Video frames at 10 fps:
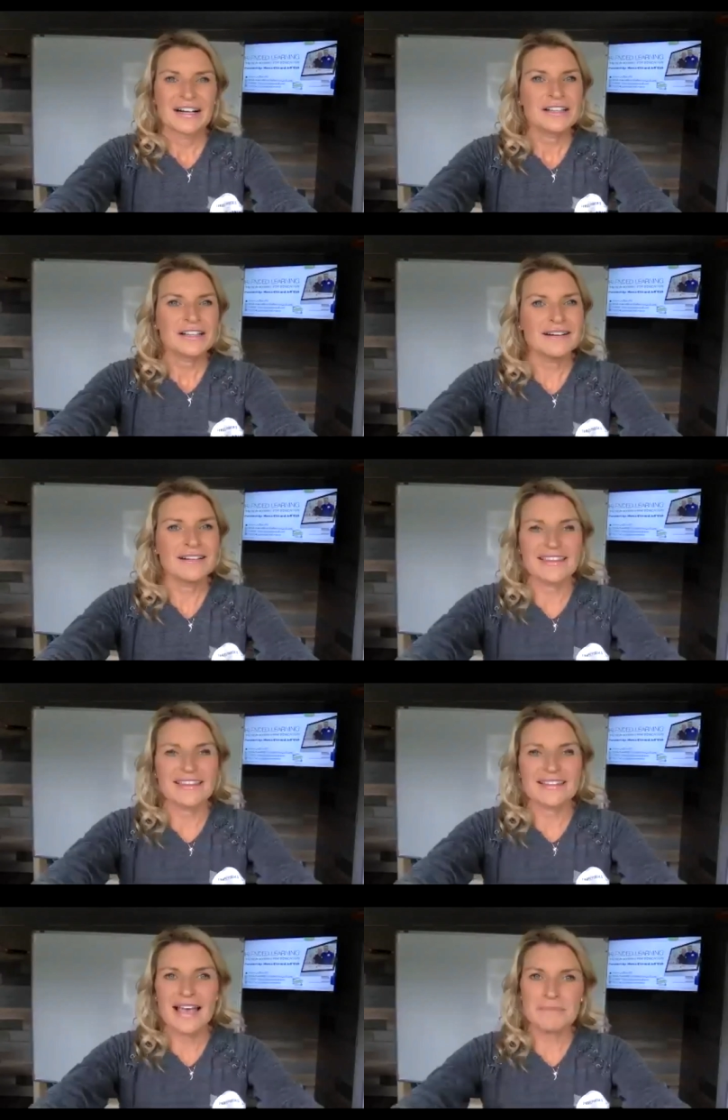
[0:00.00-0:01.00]
you know, hey,
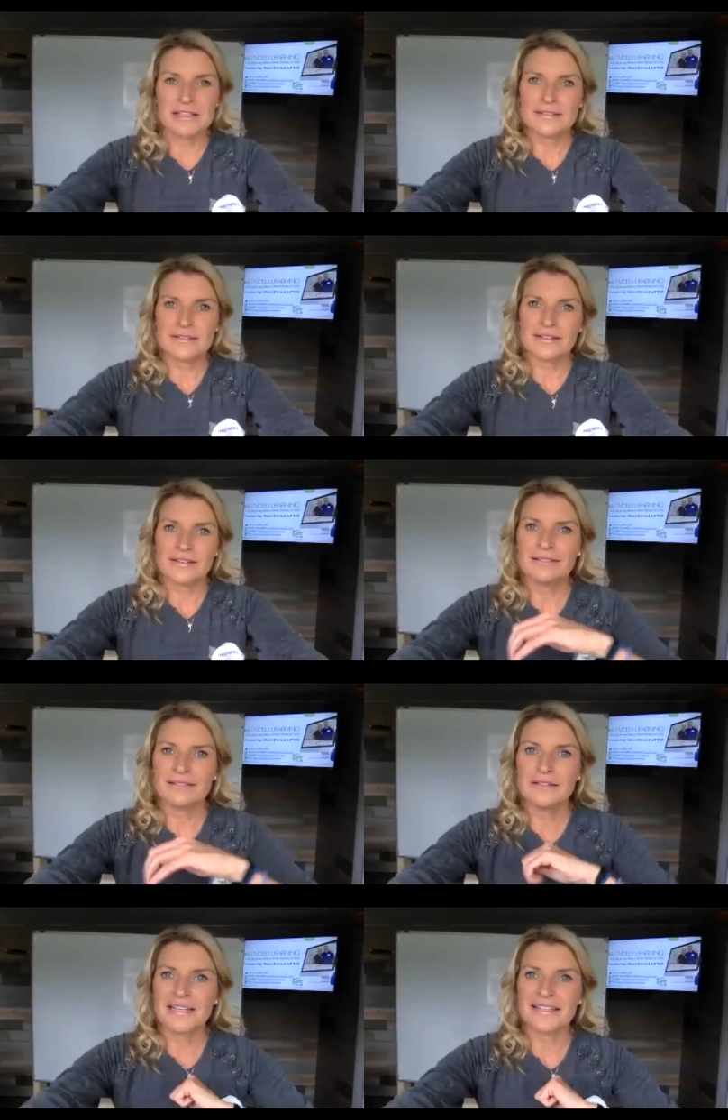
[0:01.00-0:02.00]
this happens, right?
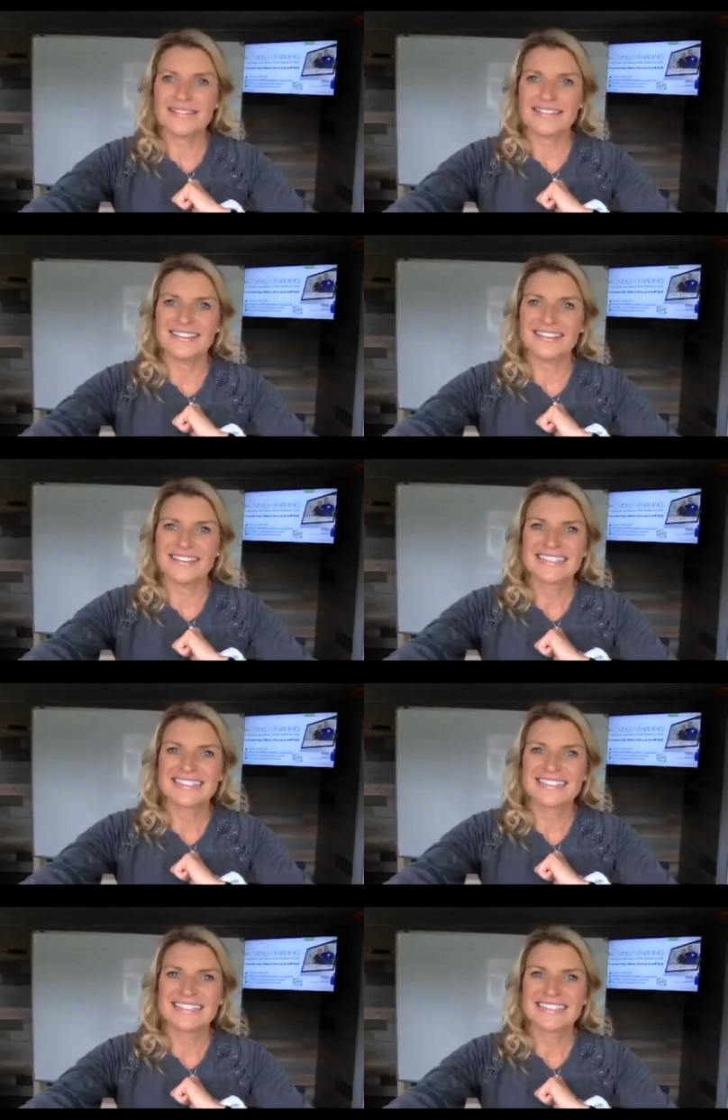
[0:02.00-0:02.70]
No big deal.